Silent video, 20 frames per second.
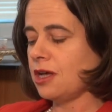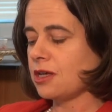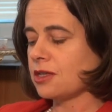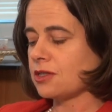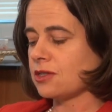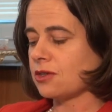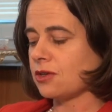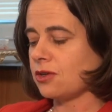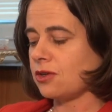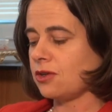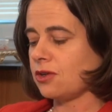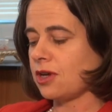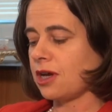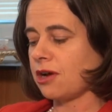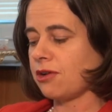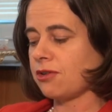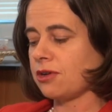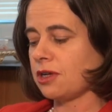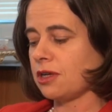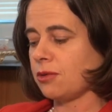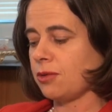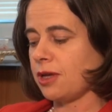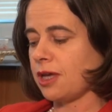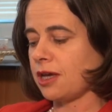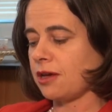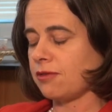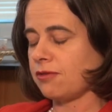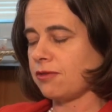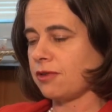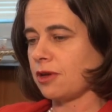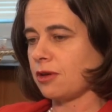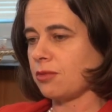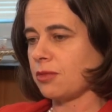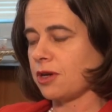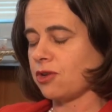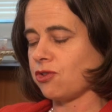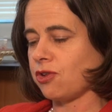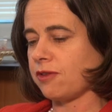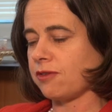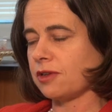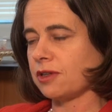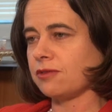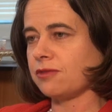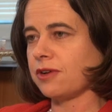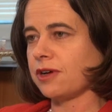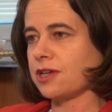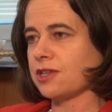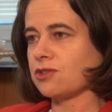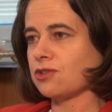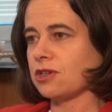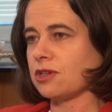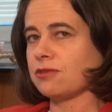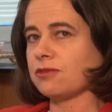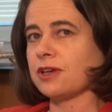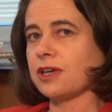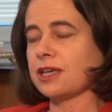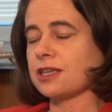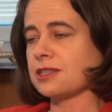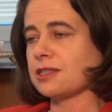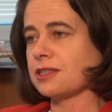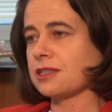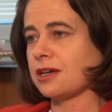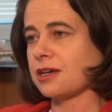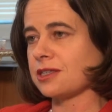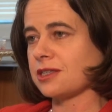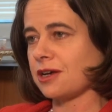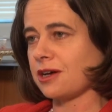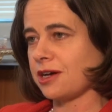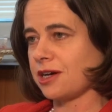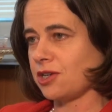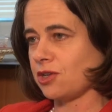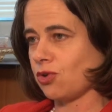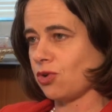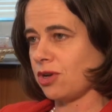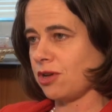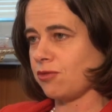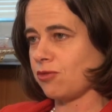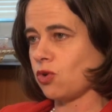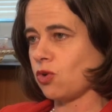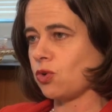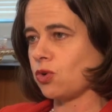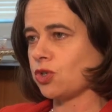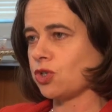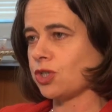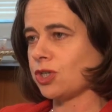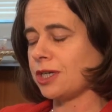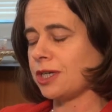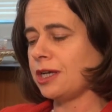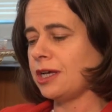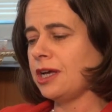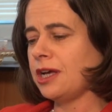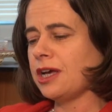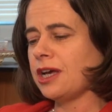So currently we have a travel advisory of exercise a high degree of caution,